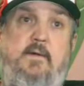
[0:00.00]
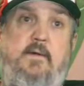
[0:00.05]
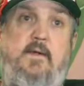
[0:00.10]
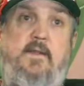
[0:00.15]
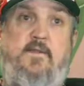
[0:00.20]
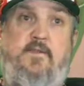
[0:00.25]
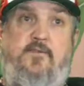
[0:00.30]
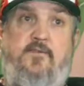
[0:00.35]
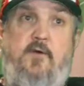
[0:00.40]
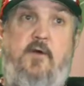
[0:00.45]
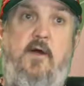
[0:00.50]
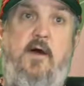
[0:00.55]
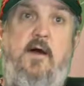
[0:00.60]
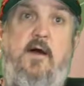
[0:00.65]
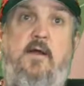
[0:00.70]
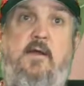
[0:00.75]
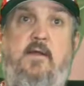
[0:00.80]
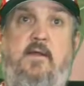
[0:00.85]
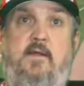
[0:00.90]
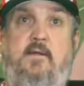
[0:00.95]
in the
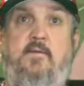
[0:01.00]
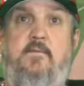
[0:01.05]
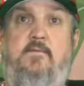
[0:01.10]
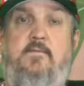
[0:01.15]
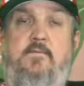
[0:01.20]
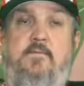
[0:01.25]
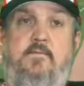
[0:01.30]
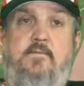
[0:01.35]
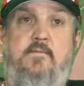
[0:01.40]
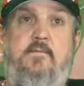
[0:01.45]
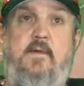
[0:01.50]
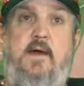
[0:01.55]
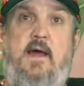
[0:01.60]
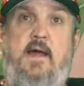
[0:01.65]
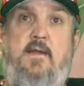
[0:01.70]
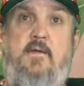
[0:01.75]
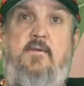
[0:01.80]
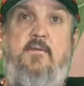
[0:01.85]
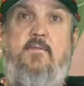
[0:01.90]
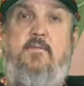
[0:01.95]
truck, and
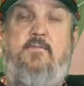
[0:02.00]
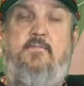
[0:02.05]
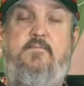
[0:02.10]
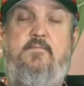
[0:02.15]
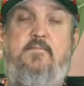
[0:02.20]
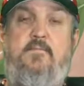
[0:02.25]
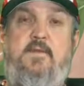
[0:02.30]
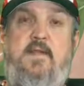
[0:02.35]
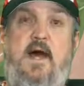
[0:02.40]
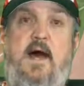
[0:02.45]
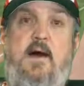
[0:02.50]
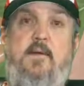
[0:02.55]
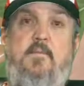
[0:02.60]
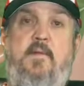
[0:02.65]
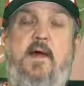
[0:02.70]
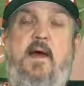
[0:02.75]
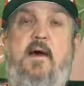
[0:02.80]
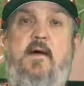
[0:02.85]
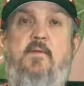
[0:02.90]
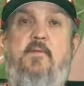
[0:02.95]
had to tie them
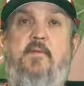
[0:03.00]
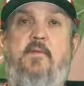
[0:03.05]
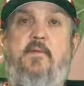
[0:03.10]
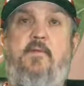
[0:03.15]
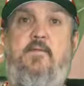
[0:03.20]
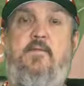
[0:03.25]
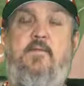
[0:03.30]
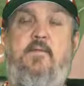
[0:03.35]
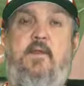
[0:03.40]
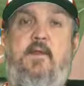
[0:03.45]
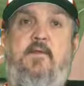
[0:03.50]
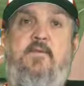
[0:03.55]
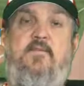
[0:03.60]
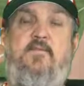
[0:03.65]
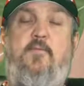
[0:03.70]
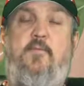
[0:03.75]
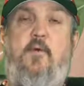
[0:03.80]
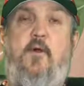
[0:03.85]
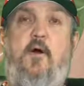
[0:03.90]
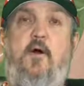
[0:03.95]
down with
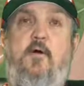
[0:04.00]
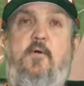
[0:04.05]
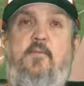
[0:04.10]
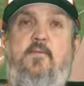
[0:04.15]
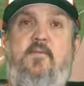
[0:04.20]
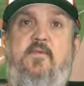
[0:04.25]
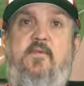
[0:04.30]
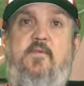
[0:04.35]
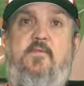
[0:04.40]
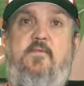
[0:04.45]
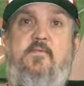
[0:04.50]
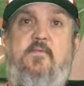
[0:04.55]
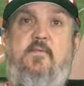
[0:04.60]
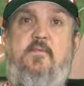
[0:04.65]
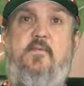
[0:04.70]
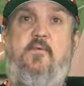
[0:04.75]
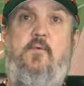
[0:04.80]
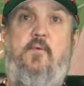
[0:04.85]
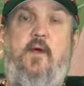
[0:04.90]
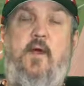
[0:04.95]
some ropes, and
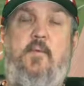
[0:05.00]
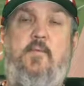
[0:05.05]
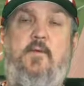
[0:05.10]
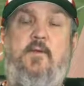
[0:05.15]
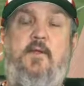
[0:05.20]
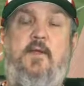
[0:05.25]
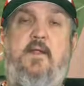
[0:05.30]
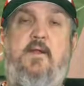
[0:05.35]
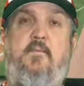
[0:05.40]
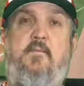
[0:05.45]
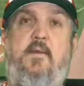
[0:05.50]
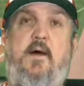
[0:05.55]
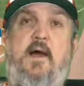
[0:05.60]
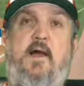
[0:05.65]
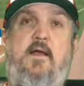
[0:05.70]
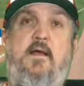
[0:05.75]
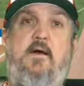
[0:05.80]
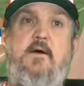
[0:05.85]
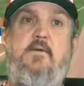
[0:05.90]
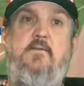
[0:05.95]
were able to get them
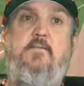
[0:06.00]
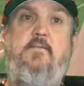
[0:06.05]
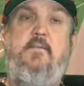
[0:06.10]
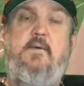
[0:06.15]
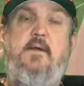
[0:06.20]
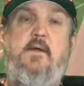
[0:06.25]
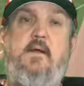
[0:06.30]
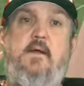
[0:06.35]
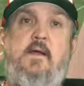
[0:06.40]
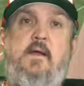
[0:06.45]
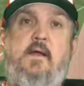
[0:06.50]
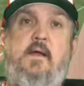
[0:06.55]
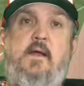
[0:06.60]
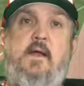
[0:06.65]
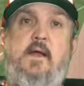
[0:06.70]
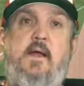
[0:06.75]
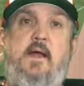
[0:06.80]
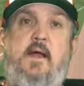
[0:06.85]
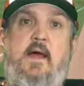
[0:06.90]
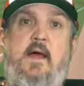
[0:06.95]
back home.
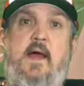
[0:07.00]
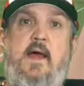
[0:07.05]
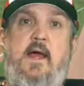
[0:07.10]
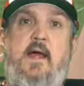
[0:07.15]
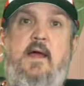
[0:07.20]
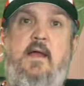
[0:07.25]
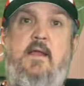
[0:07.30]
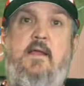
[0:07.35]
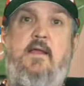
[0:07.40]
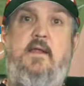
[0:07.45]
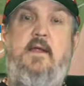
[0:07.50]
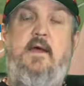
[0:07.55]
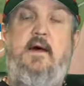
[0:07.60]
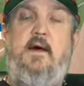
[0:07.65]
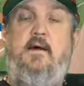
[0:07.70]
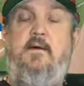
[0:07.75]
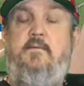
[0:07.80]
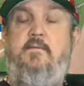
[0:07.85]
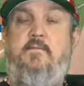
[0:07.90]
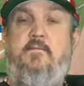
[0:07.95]
And
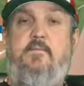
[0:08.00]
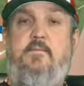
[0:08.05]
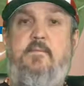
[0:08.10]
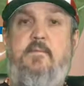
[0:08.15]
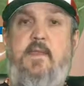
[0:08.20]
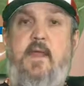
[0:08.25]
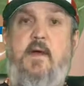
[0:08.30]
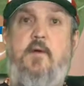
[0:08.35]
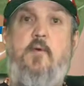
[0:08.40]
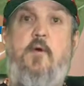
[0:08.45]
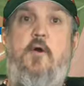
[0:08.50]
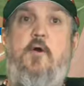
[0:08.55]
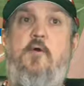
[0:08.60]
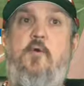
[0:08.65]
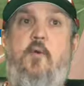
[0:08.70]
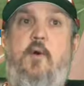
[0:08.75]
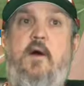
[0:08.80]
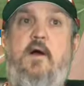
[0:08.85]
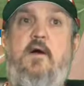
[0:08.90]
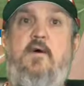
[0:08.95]
they work
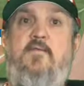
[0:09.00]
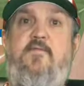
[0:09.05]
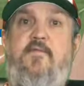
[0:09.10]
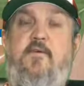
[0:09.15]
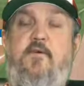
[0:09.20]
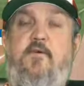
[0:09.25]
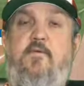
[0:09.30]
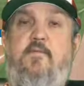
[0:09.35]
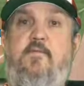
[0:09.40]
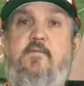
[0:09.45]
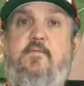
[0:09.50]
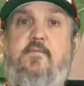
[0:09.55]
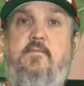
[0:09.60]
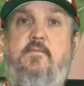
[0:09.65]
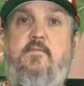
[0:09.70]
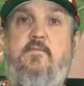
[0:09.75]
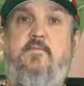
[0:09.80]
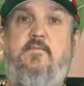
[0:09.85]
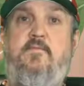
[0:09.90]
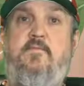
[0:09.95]
well for
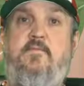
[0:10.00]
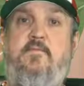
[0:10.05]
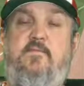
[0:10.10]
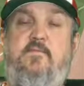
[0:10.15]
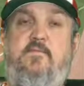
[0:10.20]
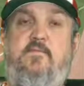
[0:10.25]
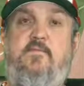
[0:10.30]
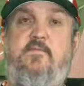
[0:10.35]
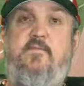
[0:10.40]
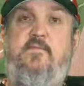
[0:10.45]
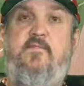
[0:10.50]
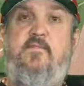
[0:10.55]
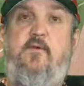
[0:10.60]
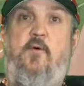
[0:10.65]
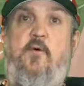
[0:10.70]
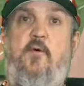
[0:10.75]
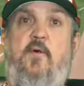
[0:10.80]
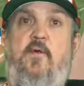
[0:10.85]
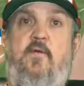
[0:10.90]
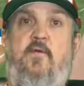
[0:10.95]

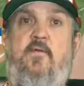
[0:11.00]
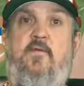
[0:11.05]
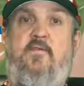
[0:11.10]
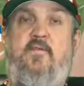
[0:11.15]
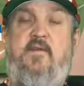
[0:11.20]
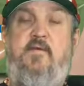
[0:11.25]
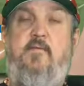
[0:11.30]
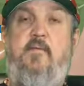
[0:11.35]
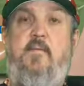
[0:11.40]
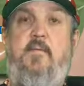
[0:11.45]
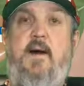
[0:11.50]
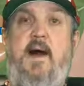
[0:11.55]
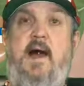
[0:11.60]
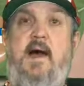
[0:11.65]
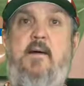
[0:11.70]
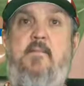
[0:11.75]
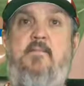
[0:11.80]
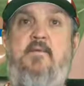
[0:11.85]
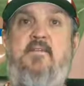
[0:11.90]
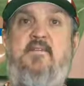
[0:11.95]
storing some of my
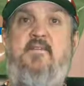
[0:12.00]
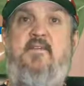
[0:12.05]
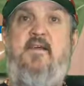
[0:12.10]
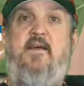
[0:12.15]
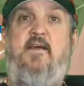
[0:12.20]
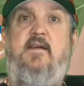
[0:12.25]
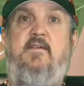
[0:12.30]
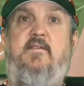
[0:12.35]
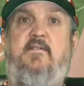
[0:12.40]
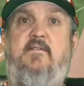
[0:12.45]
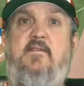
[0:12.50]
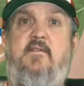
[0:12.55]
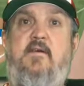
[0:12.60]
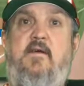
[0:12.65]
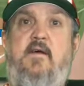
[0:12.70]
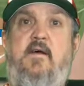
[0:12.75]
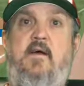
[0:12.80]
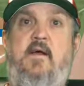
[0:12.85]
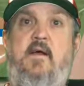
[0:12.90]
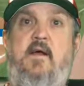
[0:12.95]
APBAGo sets.
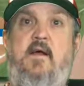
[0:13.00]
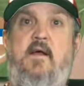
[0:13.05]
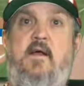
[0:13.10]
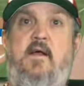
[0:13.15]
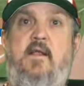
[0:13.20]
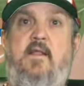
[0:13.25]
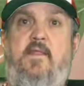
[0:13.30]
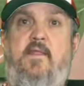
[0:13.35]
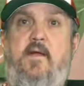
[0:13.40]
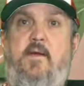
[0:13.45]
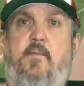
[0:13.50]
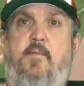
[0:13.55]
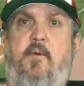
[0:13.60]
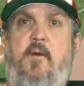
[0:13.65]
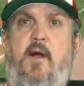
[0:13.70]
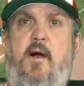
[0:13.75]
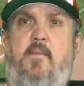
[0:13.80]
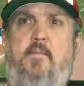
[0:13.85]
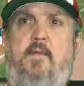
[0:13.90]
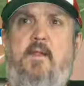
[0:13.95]
They're
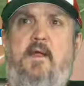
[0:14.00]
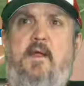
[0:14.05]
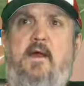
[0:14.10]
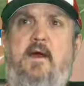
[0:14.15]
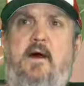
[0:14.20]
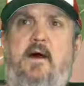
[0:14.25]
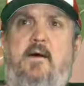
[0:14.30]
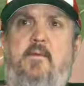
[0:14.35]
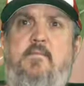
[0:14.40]
probably